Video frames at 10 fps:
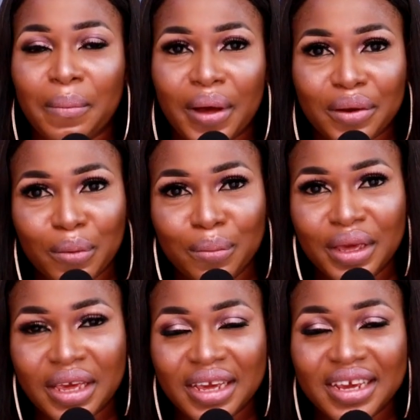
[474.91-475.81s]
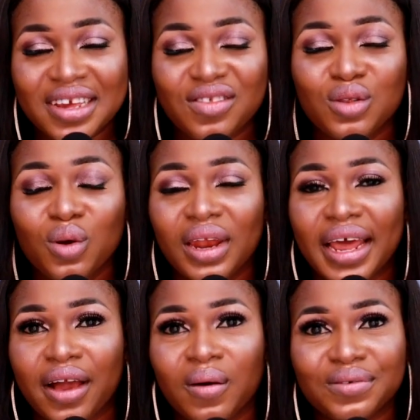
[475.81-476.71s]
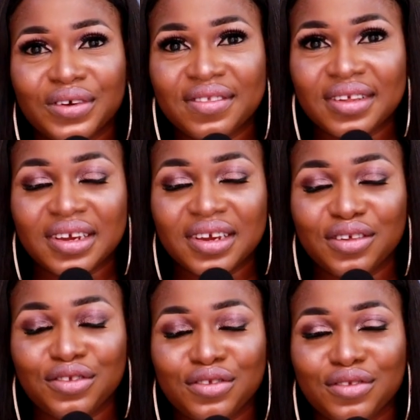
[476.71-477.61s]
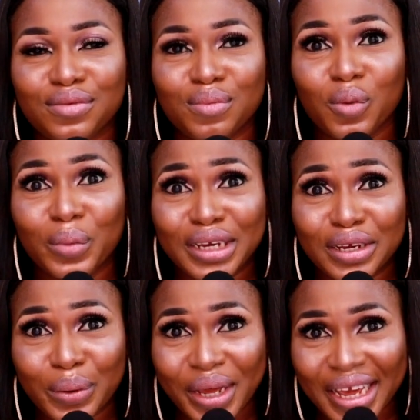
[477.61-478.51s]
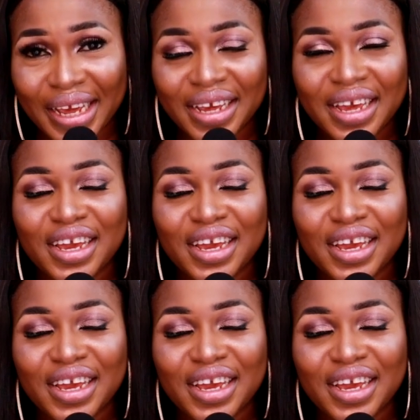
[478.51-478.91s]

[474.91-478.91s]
Pardon me, it's not like 100 cedi is small money, okay?